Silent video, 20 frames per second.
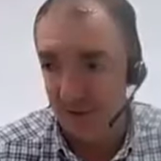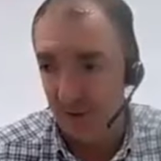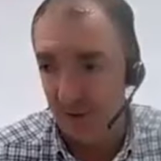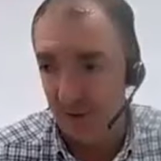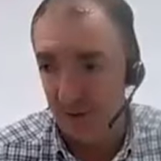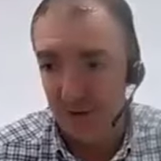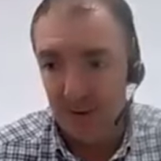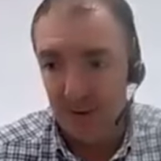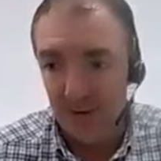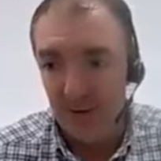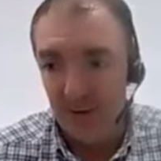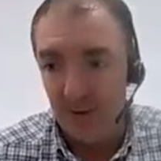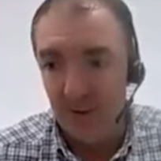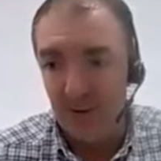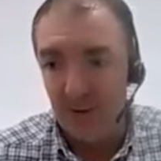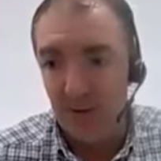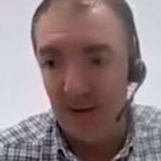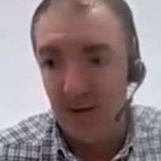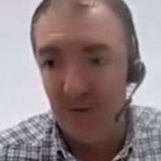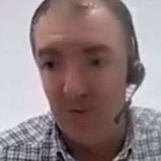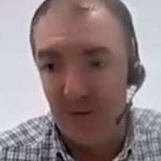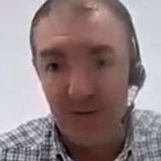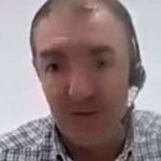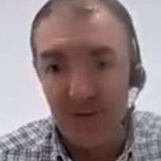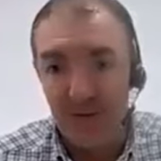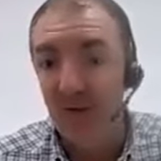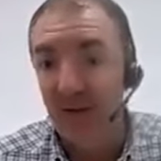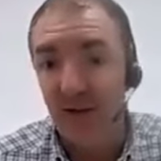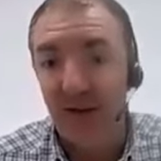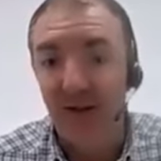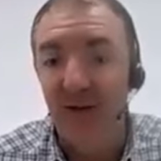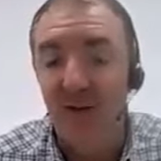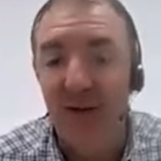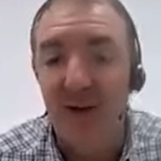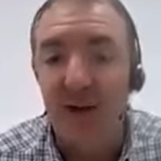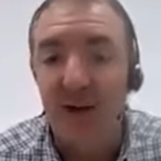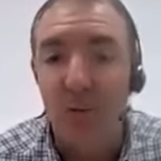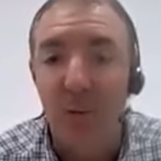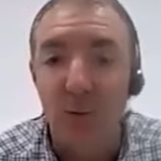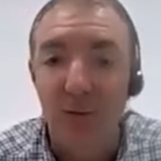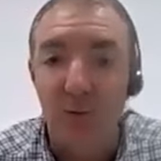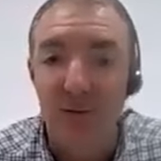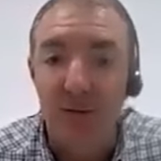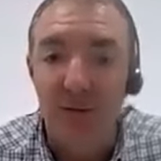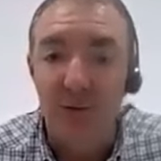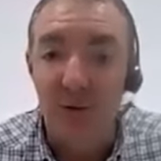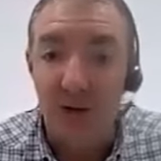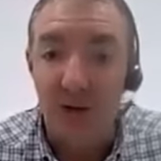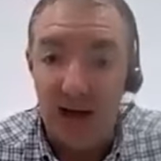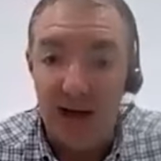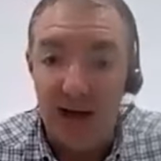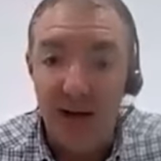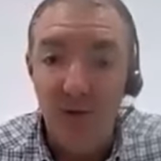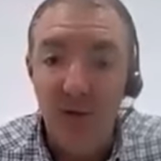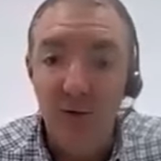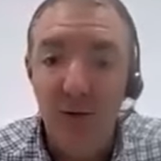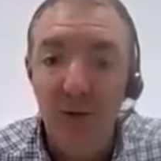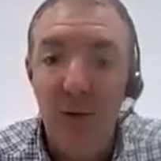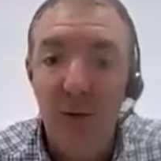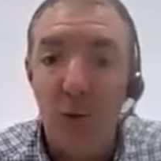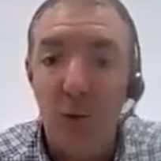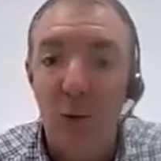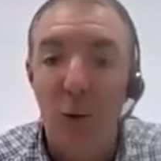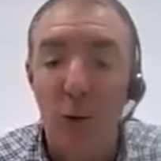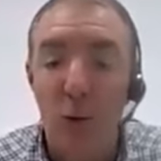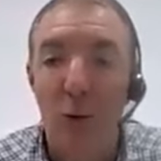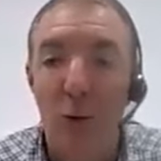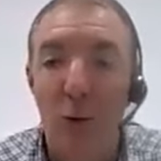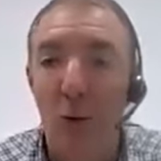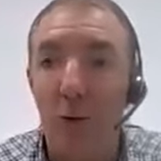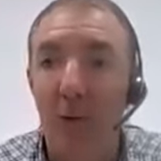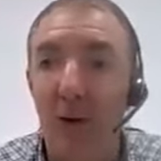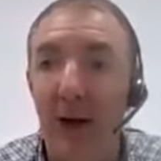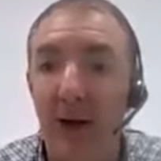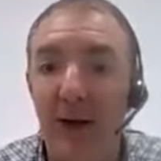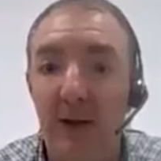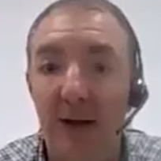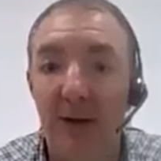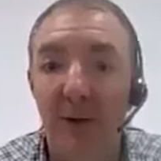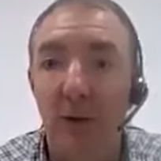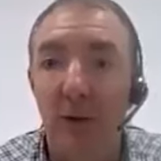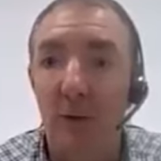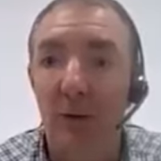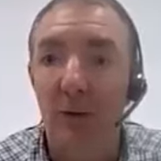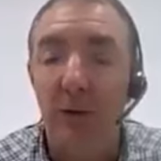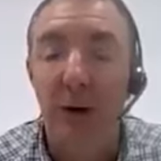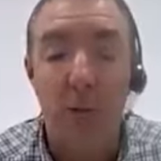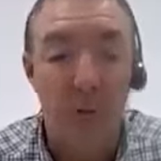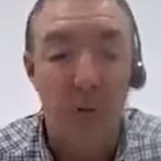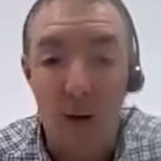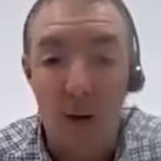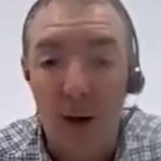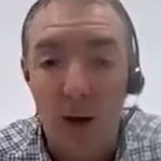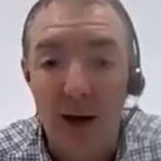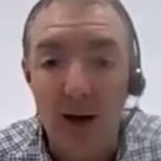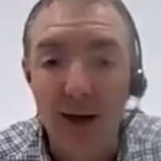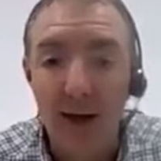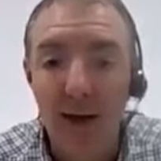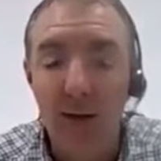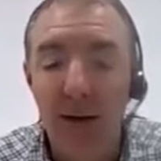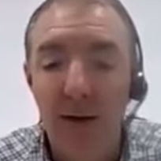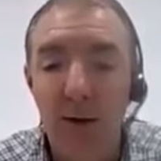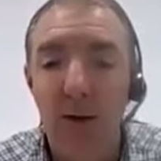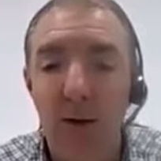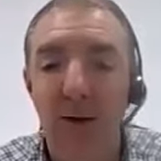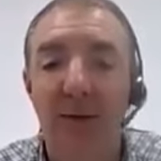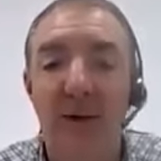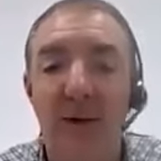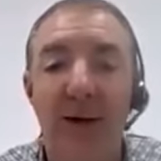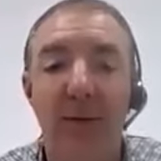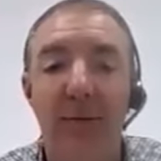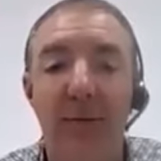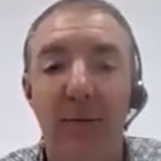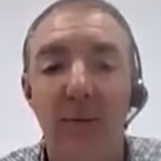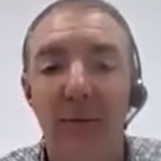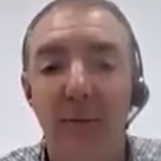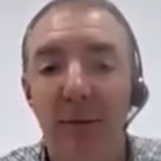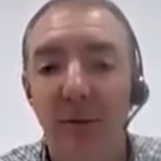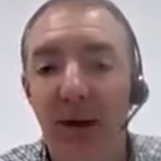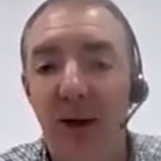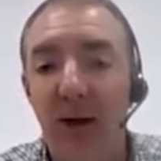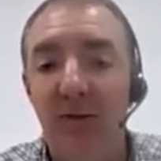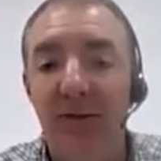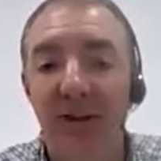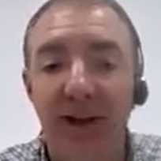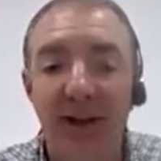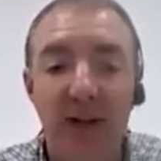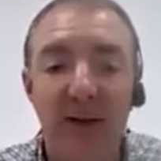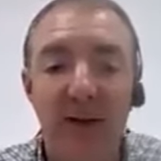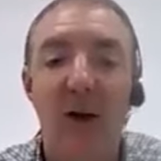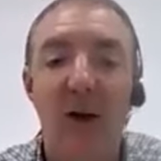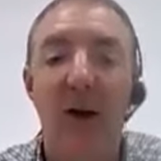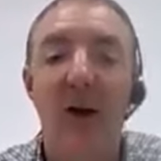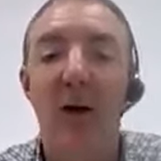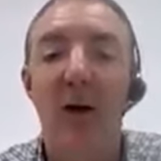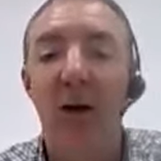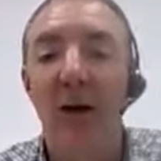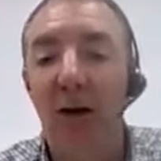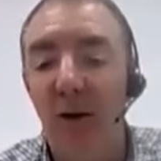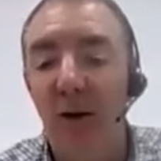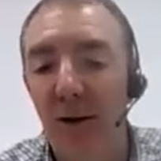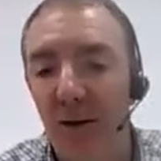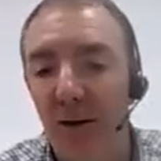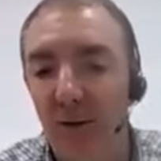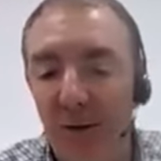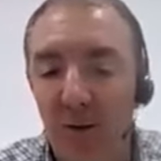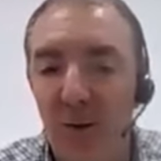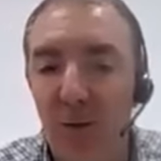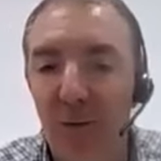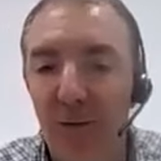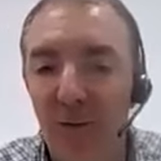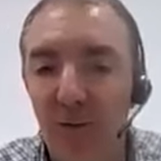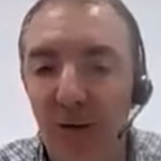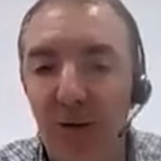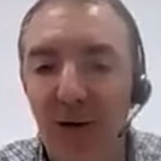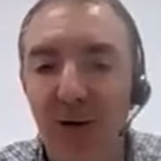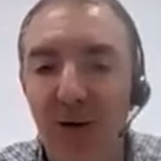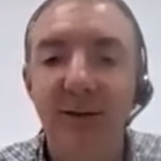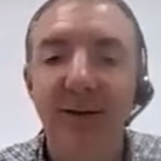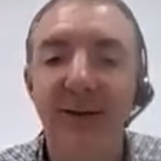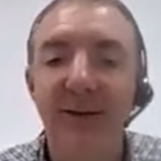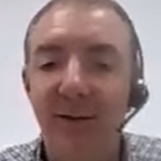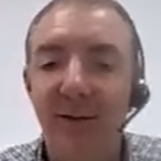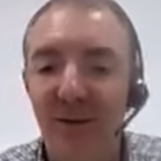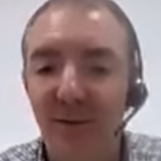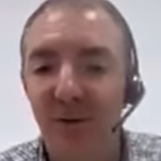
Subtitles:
So if there is things that they want to change or they don't like, they take that offline.